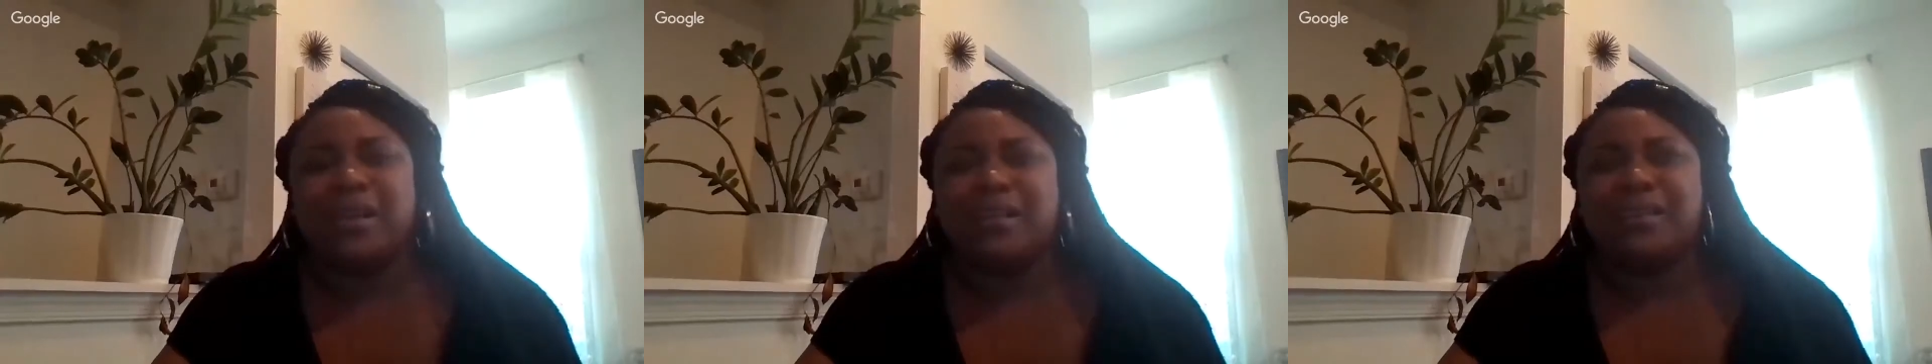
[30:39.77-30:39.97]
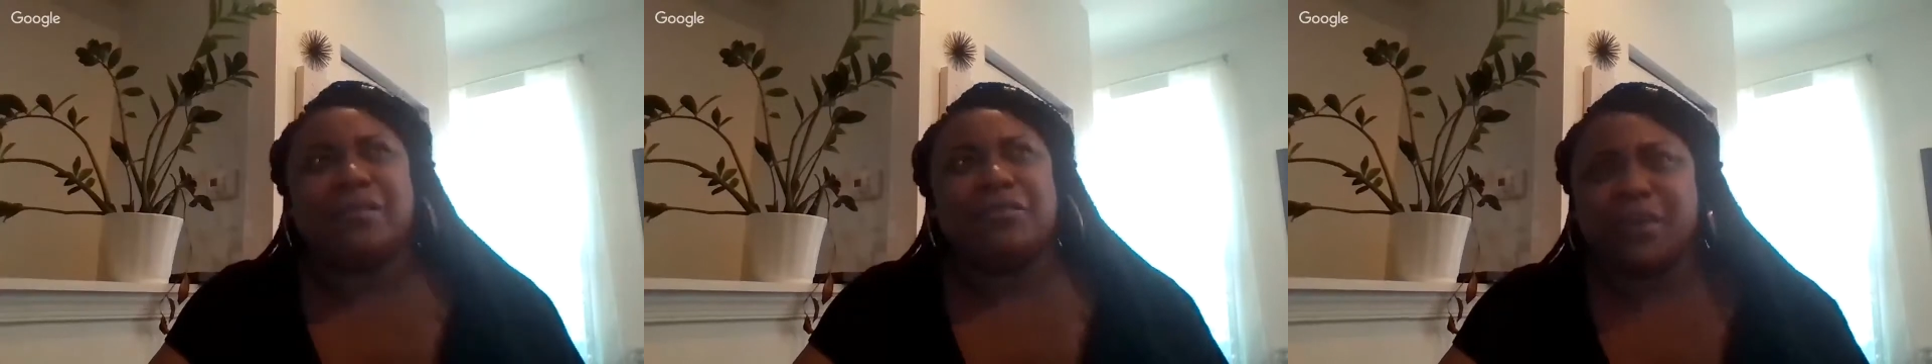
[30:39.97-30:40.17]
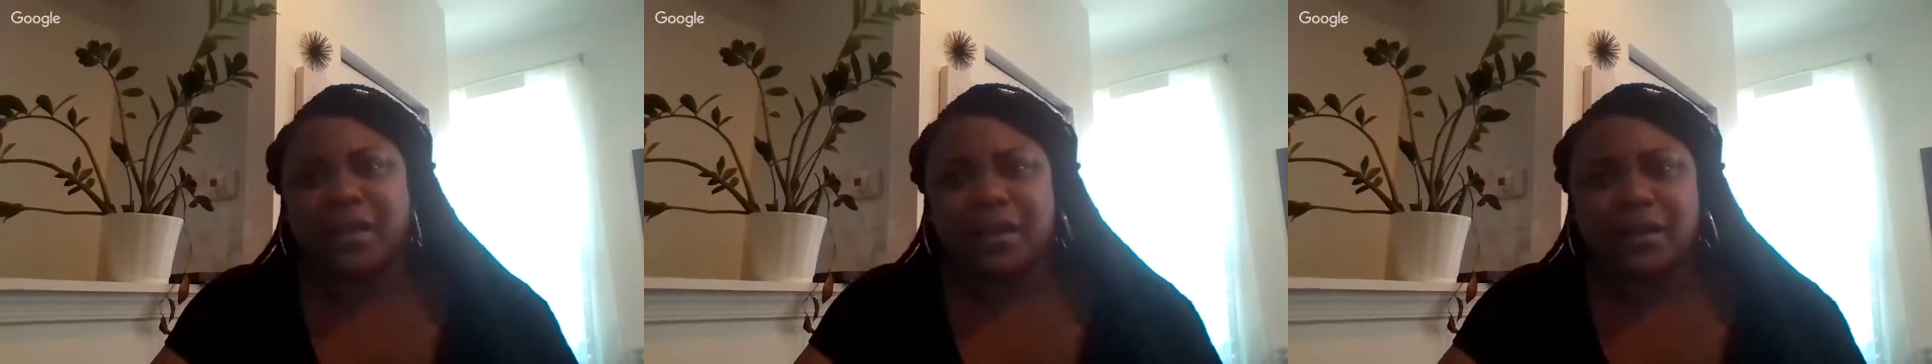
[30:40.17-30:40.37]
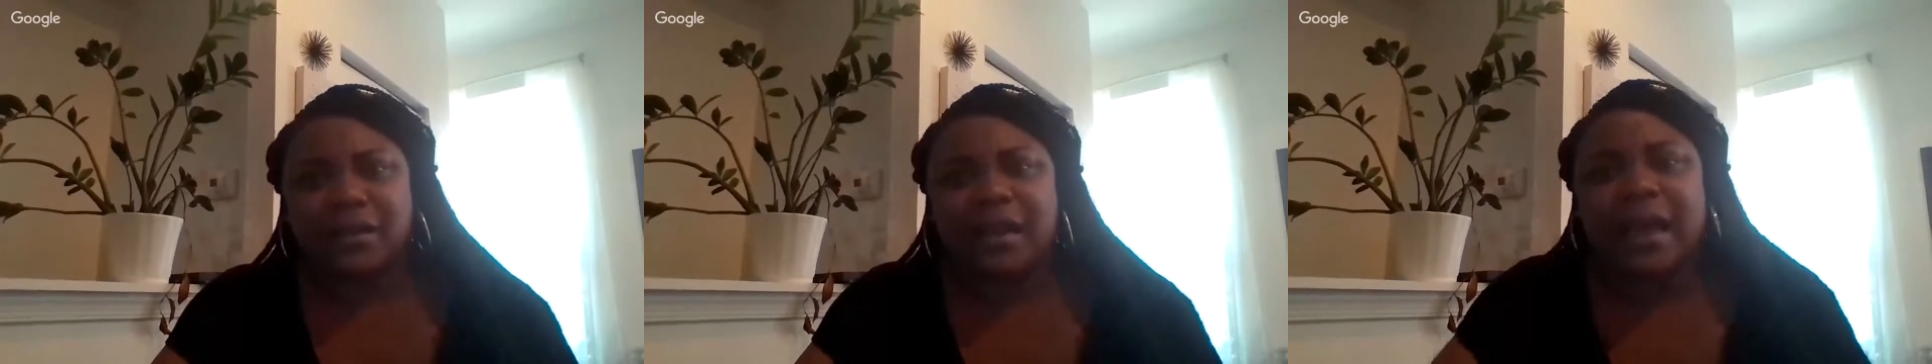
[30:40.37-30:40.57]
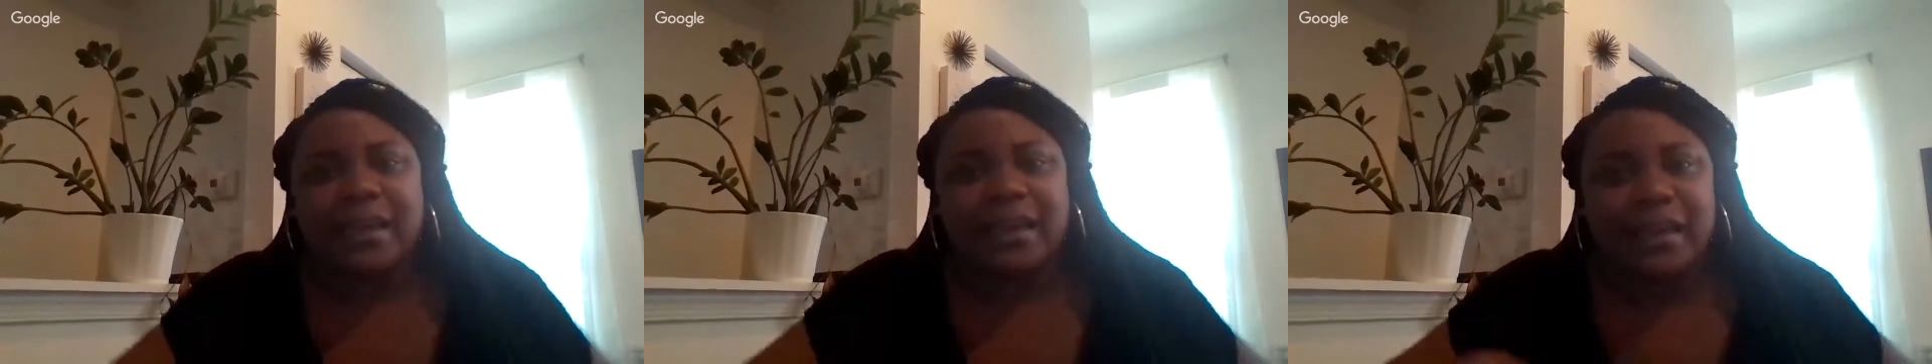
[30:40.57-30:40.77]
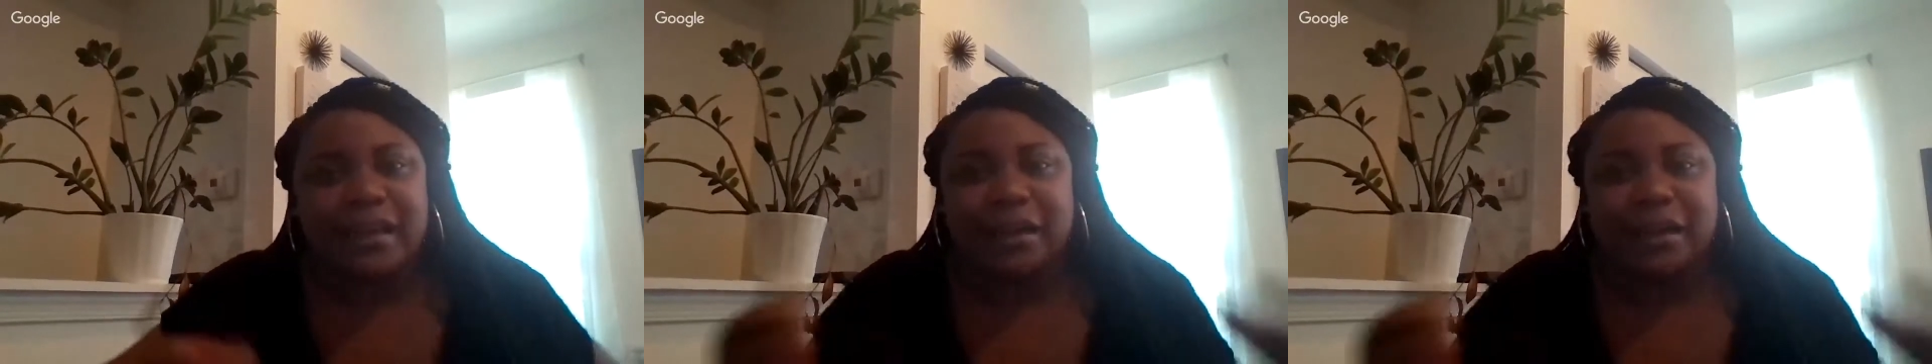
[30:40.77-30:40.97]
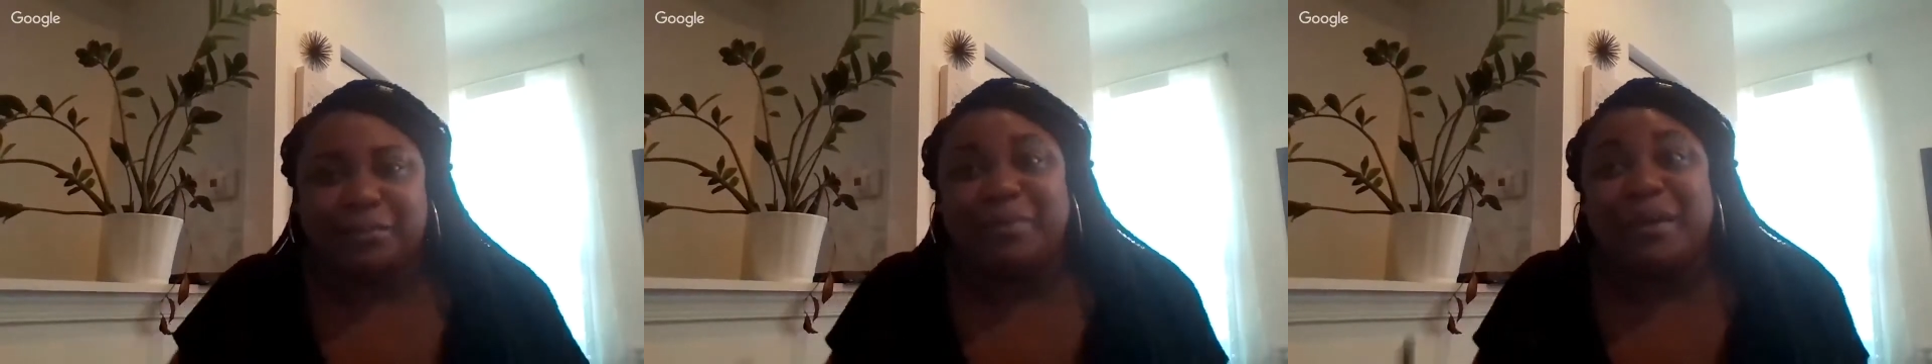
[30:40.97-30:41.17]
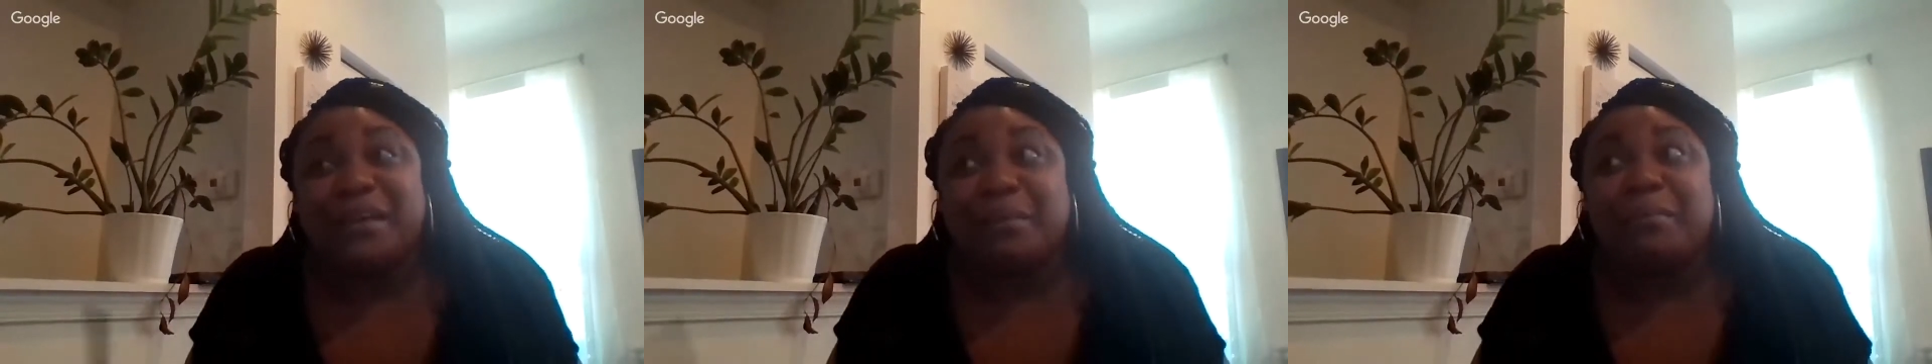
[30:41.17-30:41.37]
what the fuck? Like, being